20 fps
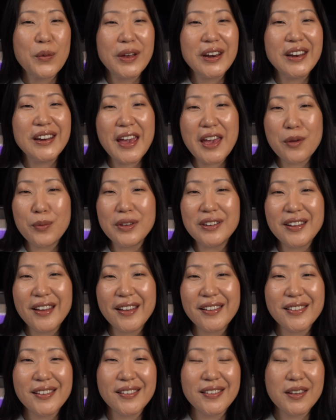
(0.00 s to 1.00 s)
when an A B
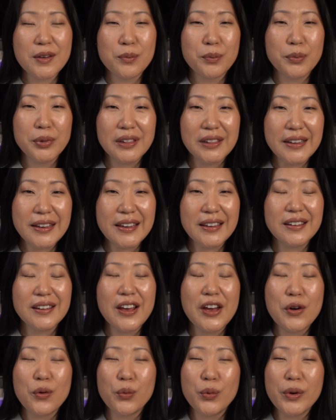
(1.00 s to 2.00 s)
test is complete,
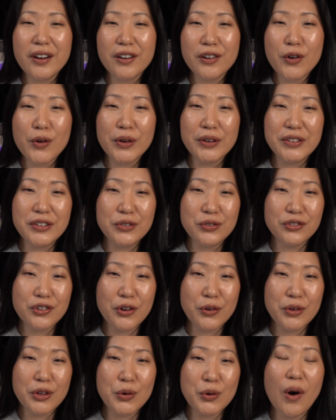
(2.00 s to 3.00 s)
we are going to
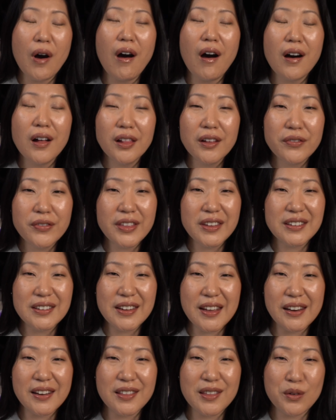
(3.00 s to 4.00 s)
show you all of the
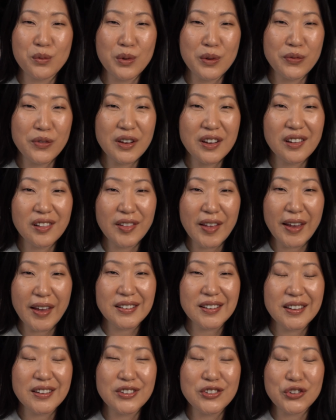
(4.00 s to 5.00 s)
data that we've
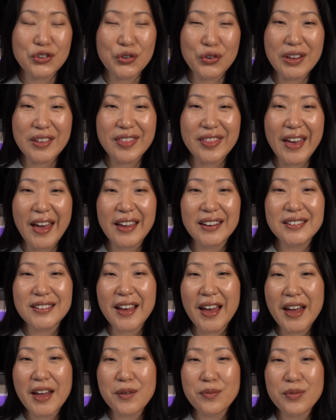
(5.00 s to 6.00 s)
collected during that
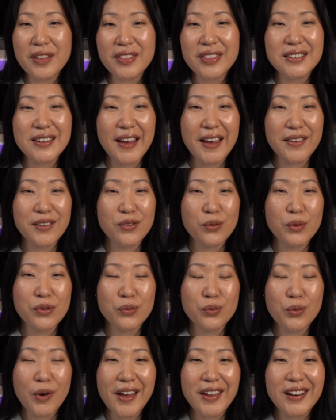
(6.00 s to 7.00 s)
time that the test
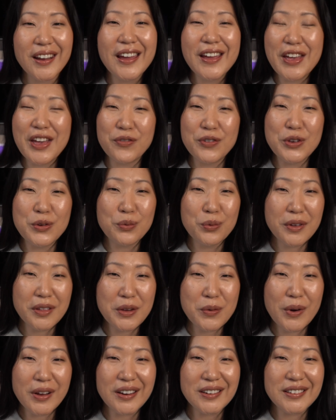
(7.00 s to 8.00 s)
was run. If you really
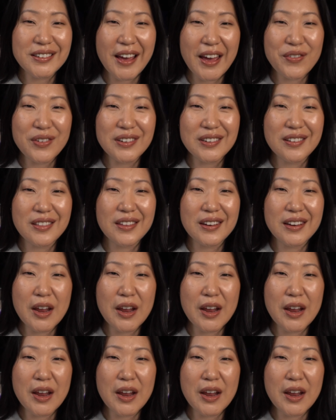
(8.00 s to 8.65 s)
want to dive into the